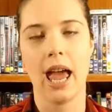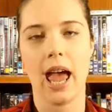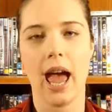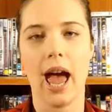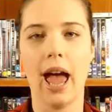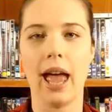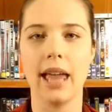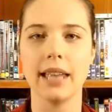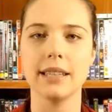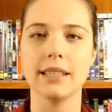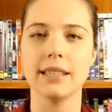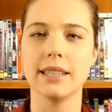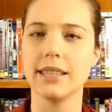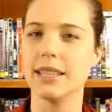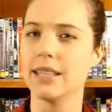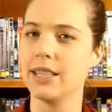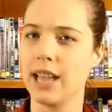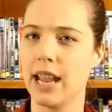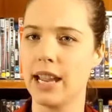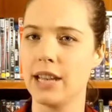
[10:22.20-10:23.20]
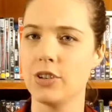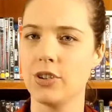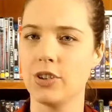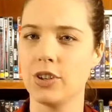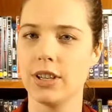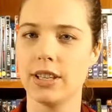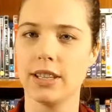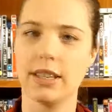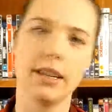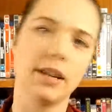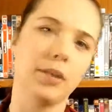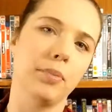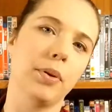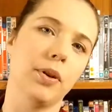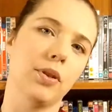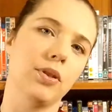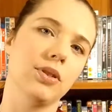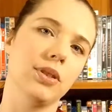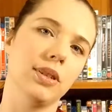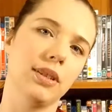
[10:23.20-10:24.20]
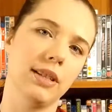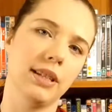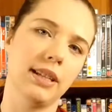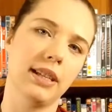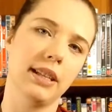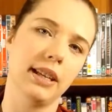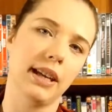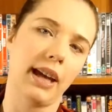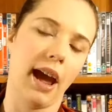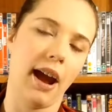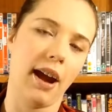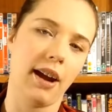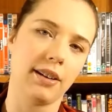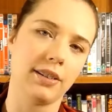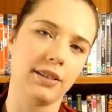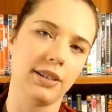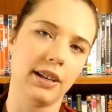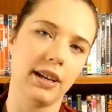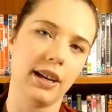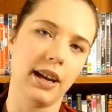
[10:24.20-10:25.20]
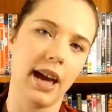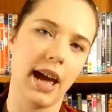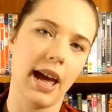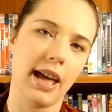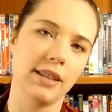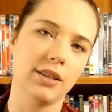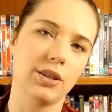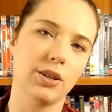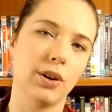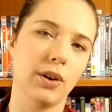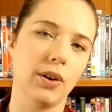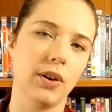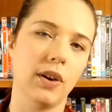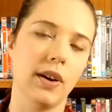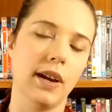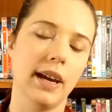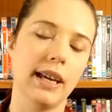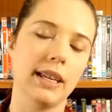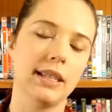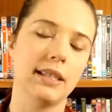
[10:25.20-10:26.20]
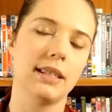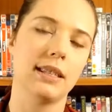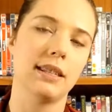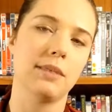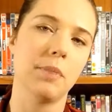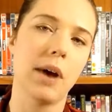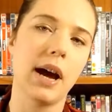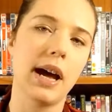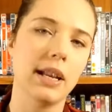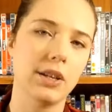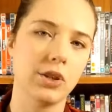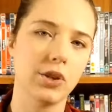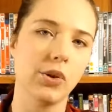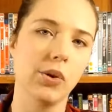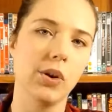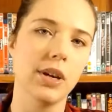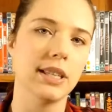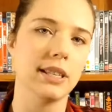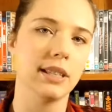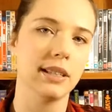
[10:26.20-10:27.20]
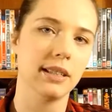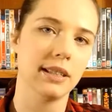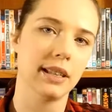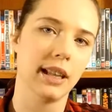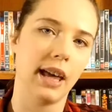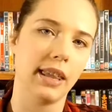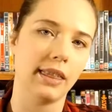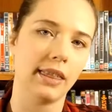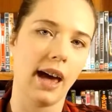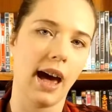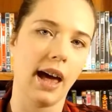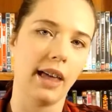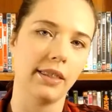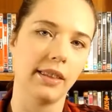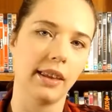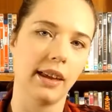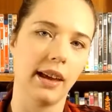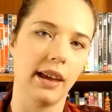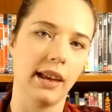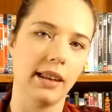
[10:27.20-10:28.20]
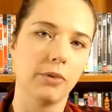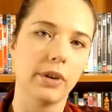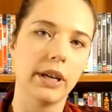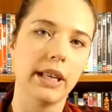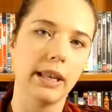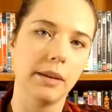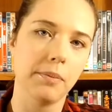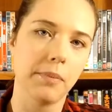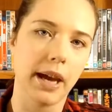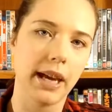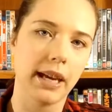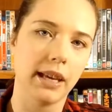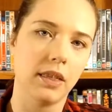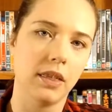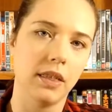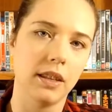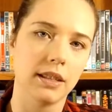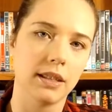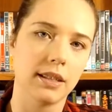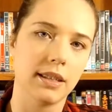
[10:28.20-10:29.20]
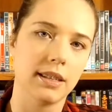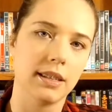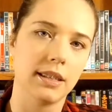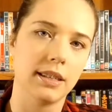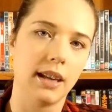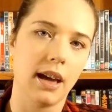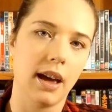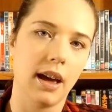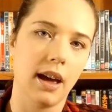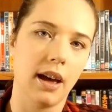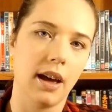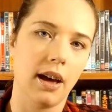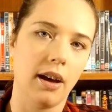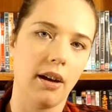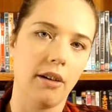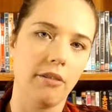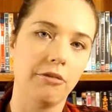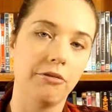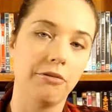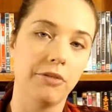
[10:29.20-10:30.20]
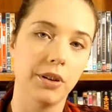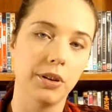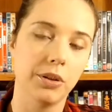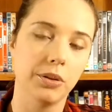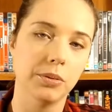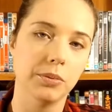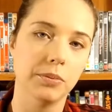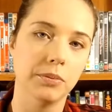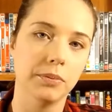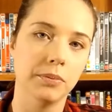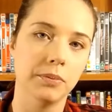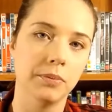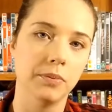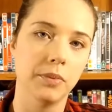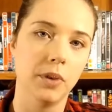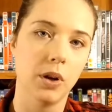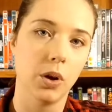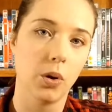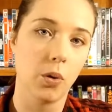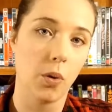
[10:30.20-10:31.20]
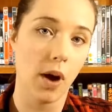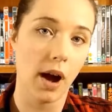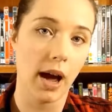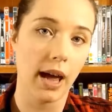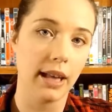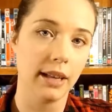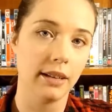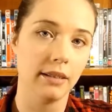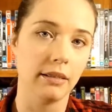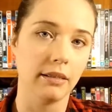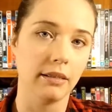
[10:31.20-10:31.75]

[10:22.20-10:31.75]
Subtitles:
and the danger that it poses to the character. And so it's smart choices like that that really make this film quite